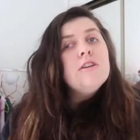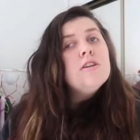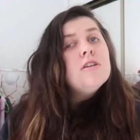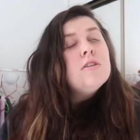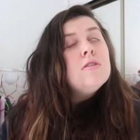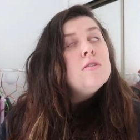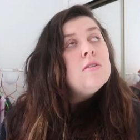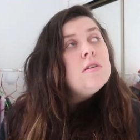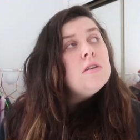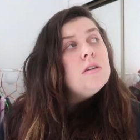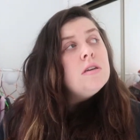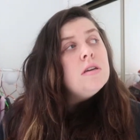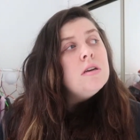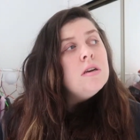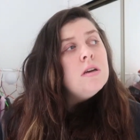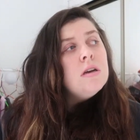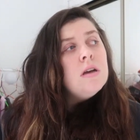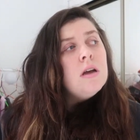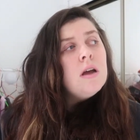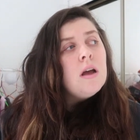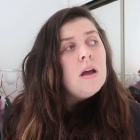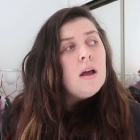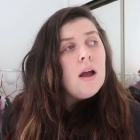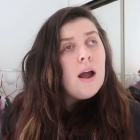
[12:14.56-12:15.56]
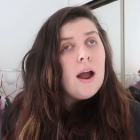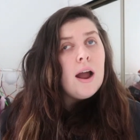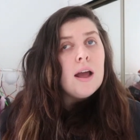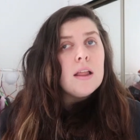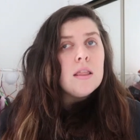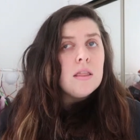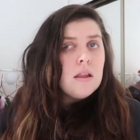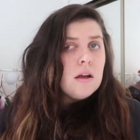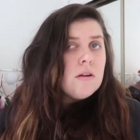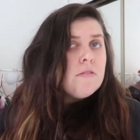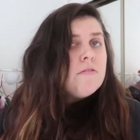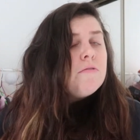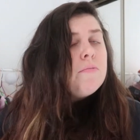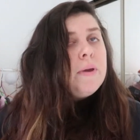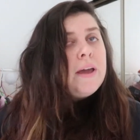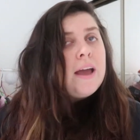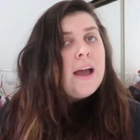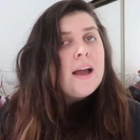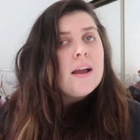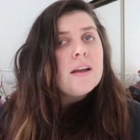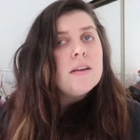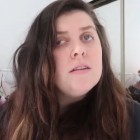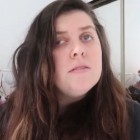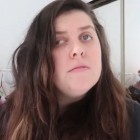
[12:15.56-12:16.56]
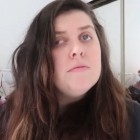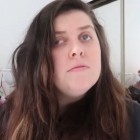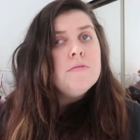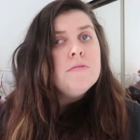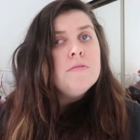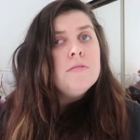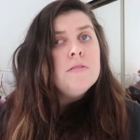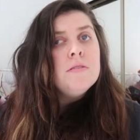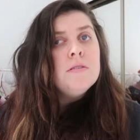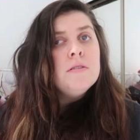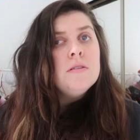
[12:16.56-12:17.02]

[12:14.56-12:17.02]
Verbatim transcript: just, I love being active